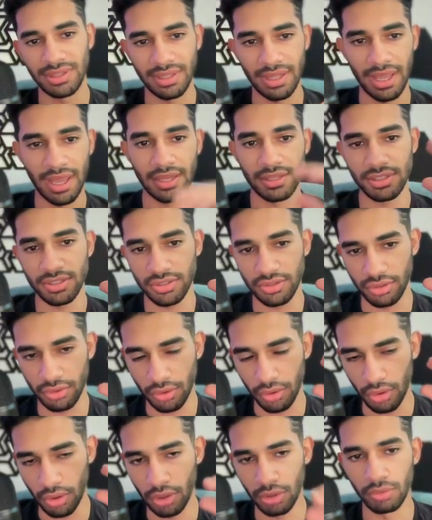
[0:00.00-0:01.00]
That's
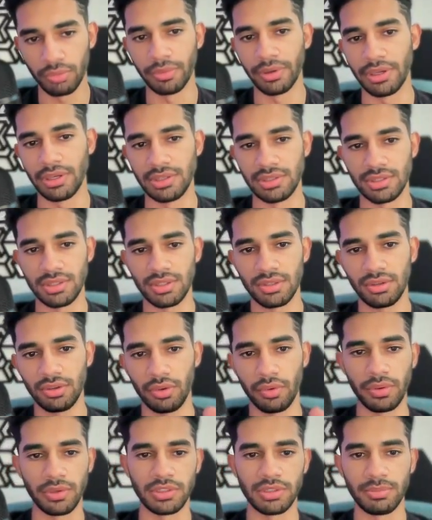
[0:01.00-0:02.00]
always
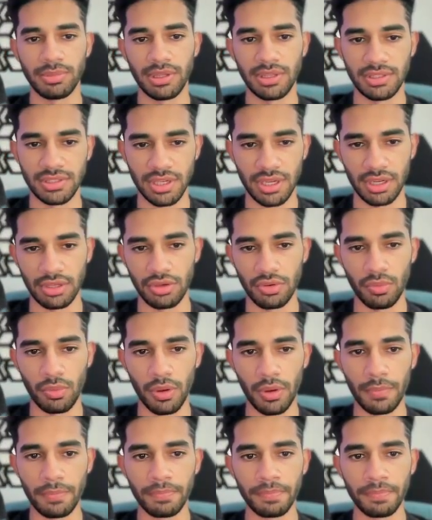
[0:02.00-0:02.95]
going to be the setting you want.